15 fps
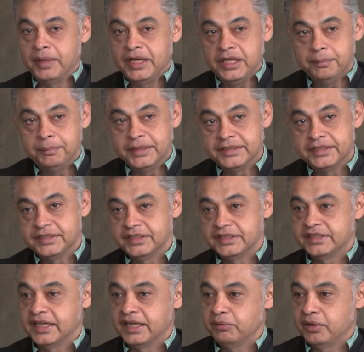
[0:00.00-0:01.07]
many
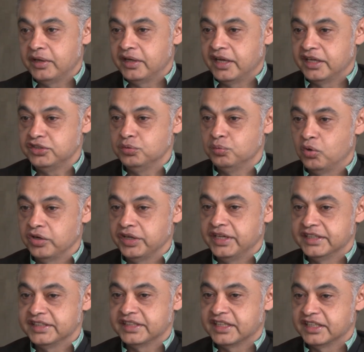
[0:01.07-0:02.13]
businesses that as you walk in
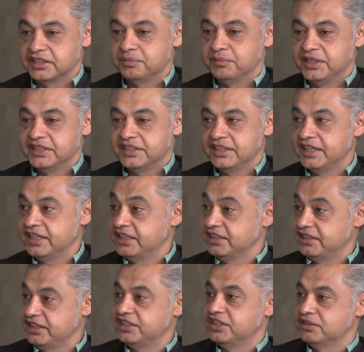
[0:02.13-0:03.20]
as a customer and say that
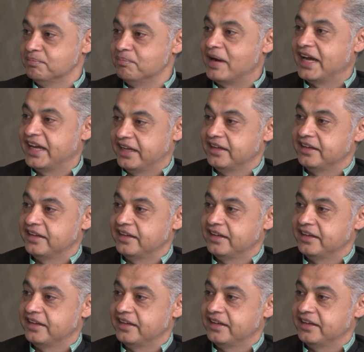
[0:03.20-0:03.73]
this is mine.